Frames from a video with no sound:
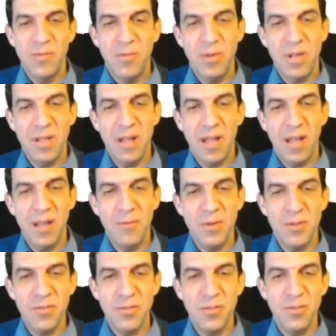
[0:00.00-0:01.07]
Well, I
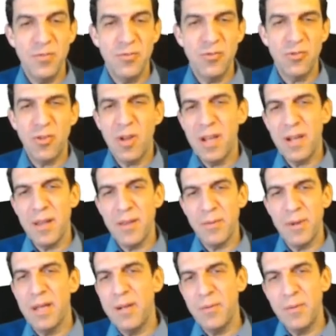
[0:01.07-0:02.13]
want to try another
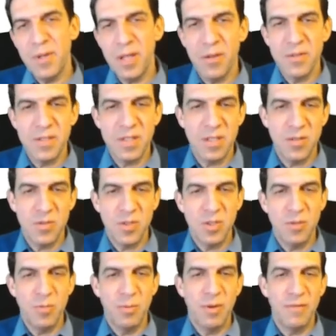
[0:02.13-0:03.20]
way. I don't want to go into
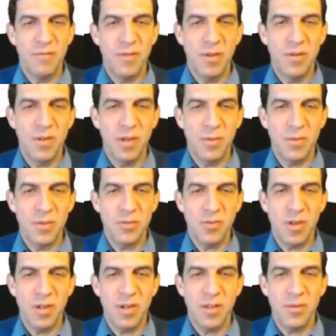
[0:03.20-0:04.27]
YouTube on my phone. I want to
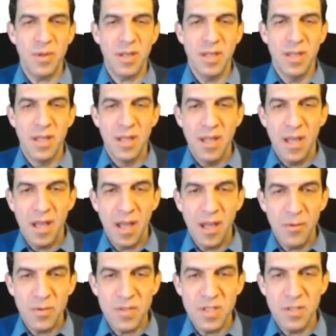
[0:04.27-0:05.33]
try another way. I
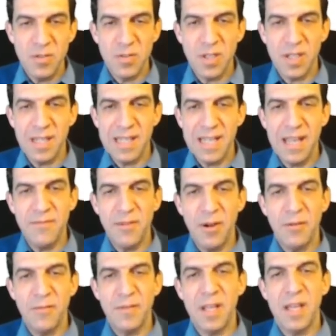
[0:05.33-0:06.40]
want to use get
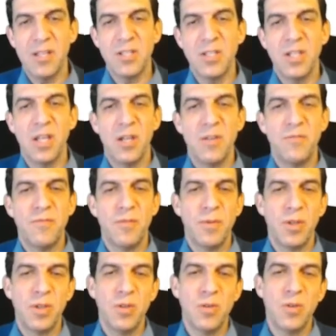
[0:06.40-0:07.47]
verification code from
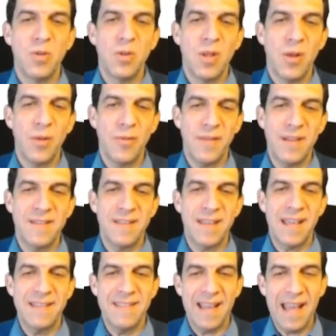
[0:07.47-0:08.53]
the Google
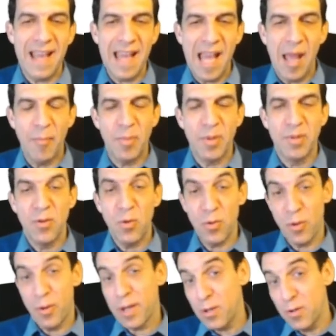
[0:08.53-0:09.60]
Authenticator app,
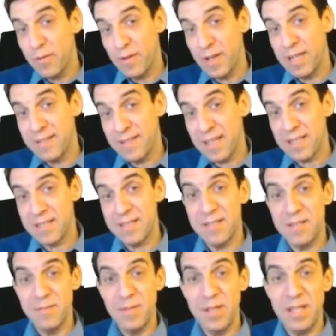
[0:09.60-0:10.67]
although I could have had it texted
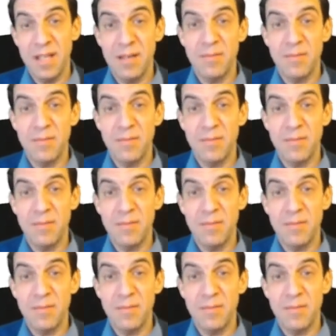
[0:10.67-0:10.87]
to me.